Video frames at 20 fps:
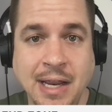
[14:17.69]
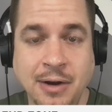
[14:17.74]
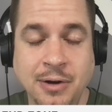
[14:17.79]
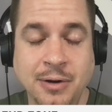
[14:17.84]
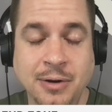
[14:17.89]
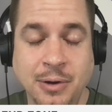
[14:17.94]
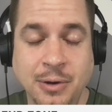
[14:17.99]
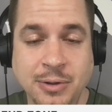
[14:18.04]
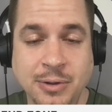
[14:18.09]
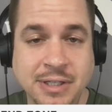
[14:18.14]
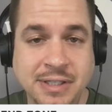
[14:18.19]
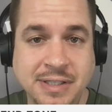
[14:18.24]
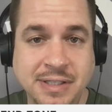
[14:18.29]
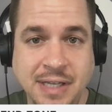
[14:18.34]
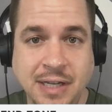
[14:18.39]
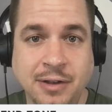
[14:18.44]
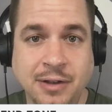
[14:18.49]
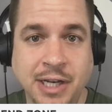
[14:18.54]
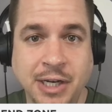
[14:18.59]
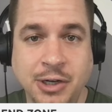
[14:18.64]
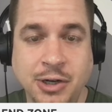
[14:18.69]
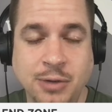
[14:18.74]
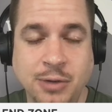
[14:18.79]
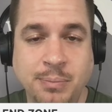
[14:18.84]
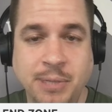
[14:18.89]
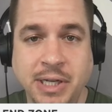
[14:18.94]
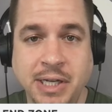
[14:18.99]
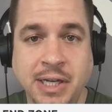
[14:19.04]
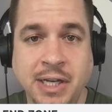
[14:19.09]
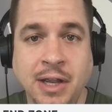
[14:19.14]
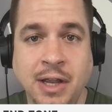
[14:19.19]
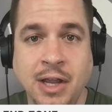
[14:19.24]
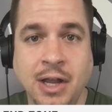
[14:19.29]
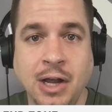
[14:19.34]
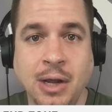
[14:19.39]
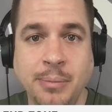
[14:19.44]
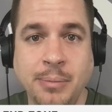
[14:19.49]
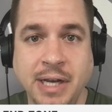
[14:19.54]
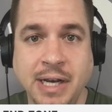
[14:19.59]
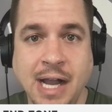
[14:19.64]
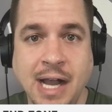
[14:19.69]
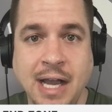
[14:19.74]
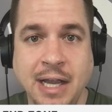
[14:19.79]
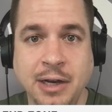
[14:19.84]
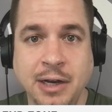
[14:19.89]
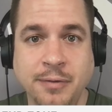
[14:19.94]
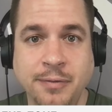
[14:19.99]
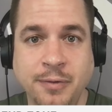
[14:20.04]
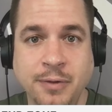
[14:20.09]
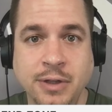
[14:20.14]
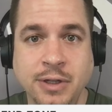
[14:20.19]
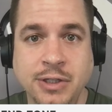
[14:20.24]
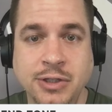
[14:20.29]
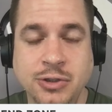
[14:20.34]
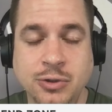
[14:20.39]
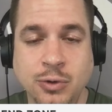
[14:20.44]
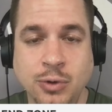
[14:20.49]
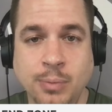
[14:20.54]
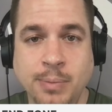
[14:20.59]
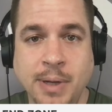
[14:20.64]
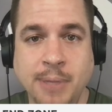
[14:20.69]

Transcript: or the ceiling could be a bit higher for this group.